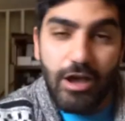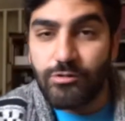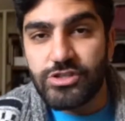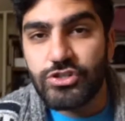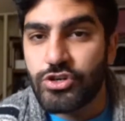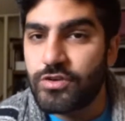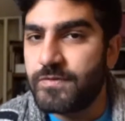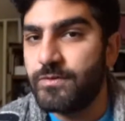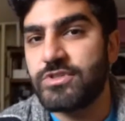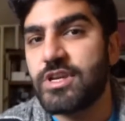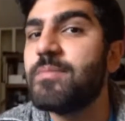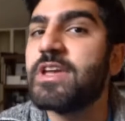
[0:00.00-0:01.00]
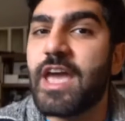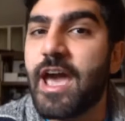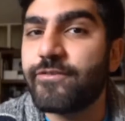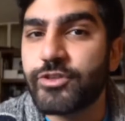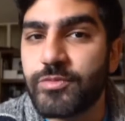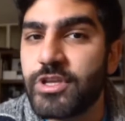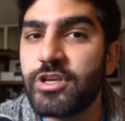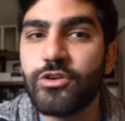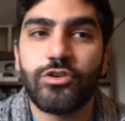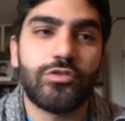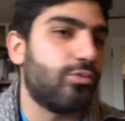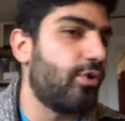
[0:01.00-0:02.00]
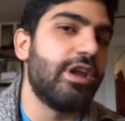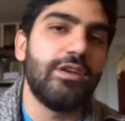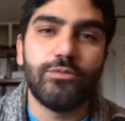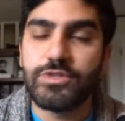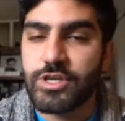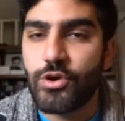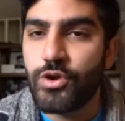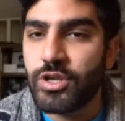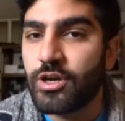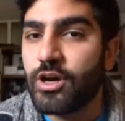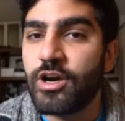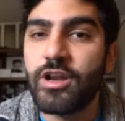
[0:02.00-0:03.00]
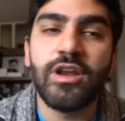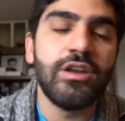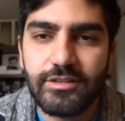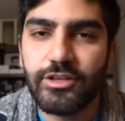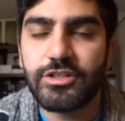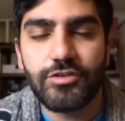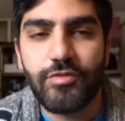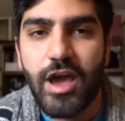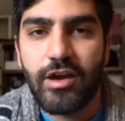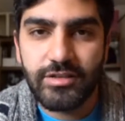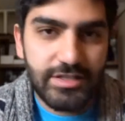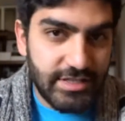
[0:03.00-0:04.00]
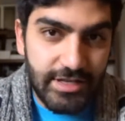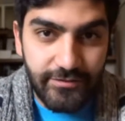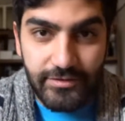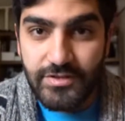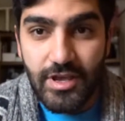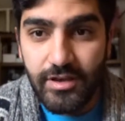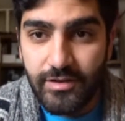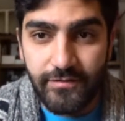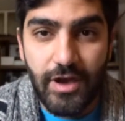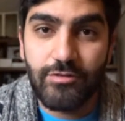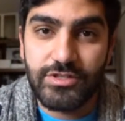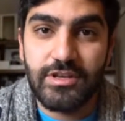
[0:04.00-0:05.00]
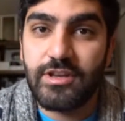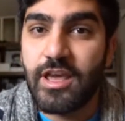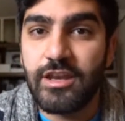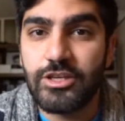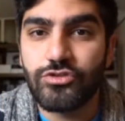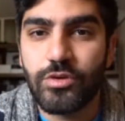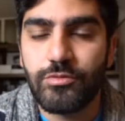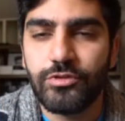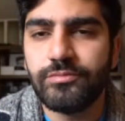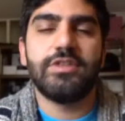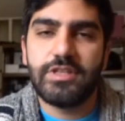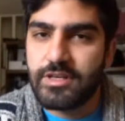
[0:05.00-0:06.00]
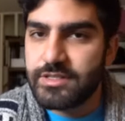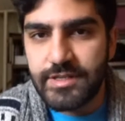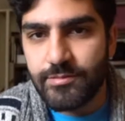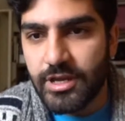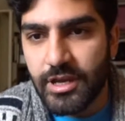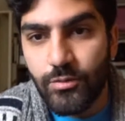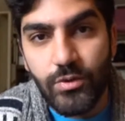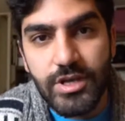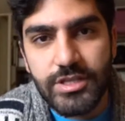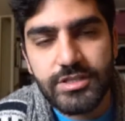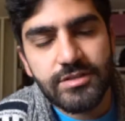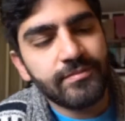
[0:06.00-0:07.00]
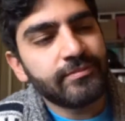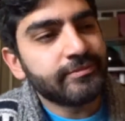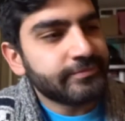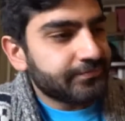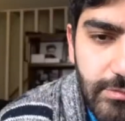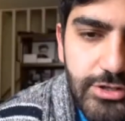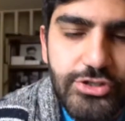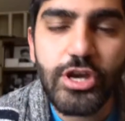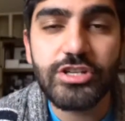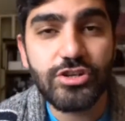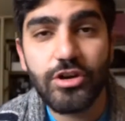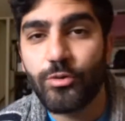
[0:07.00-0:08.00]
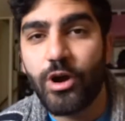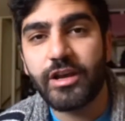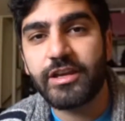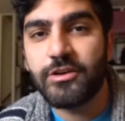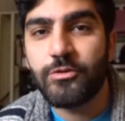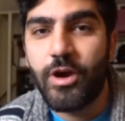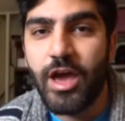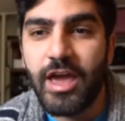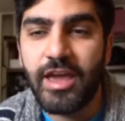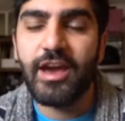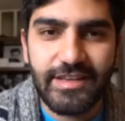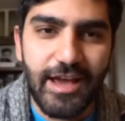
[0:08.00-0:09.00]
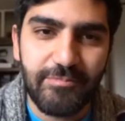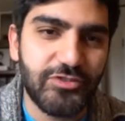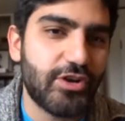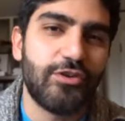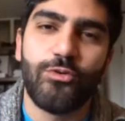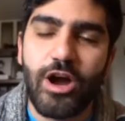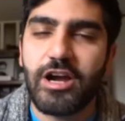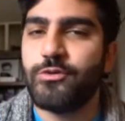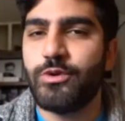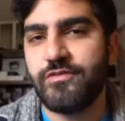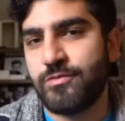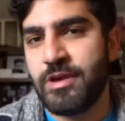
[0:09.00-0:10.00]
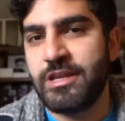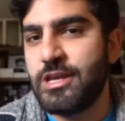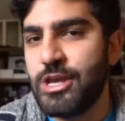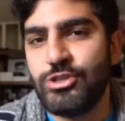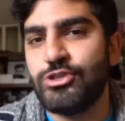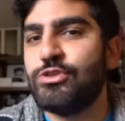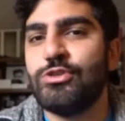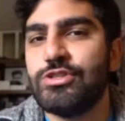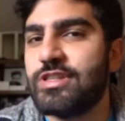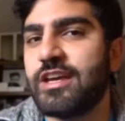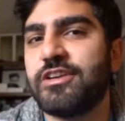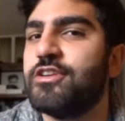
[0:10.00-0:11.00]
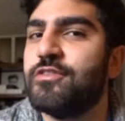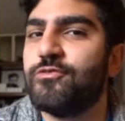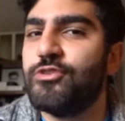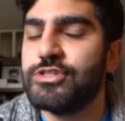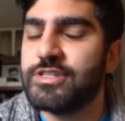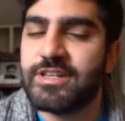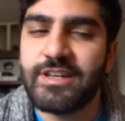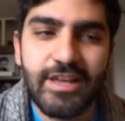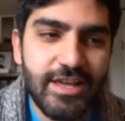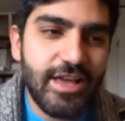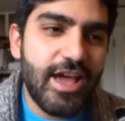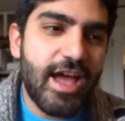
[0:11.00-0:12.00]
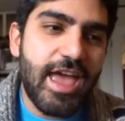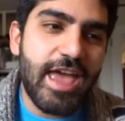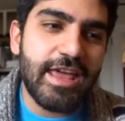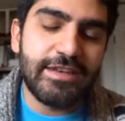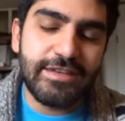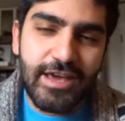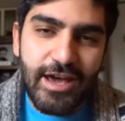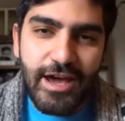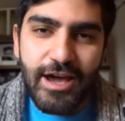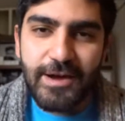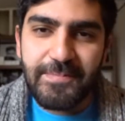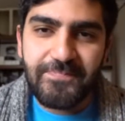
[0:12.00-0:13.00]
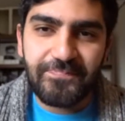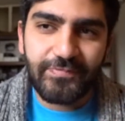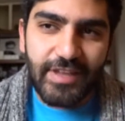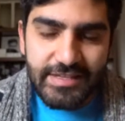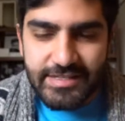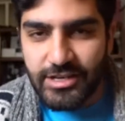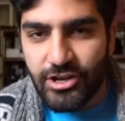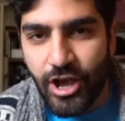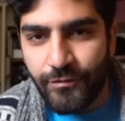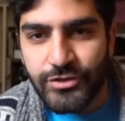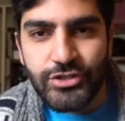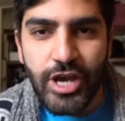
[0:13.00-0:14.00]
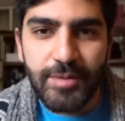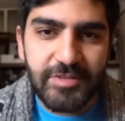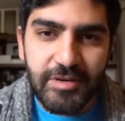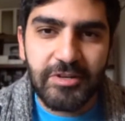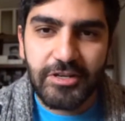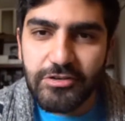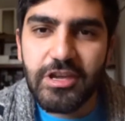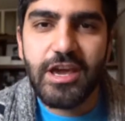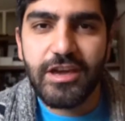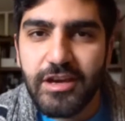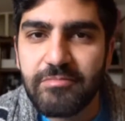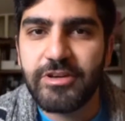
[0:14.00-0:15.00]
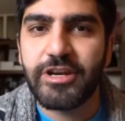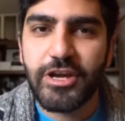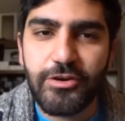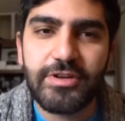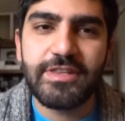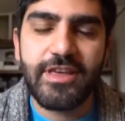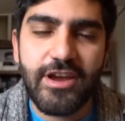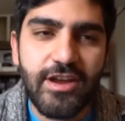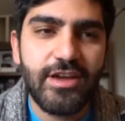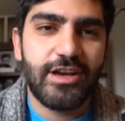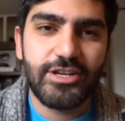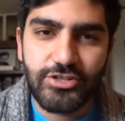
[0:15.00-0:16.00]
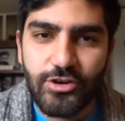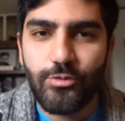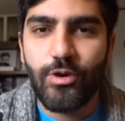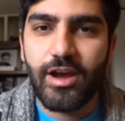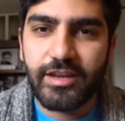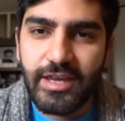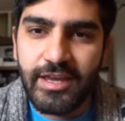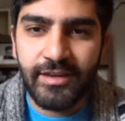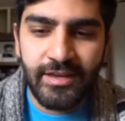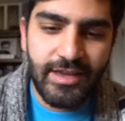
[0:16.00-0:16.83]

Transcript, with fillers: I wasn't sure if it was coming after me or what was going on. Looked around to see if it was, if I was in any trouble. Didn't seem like I was. So I start walking away. I'm trying to walk away from any issues that could have risen. And um, I see a coffee shop that I'm like, okay, I'm gonna go in there. I start walking.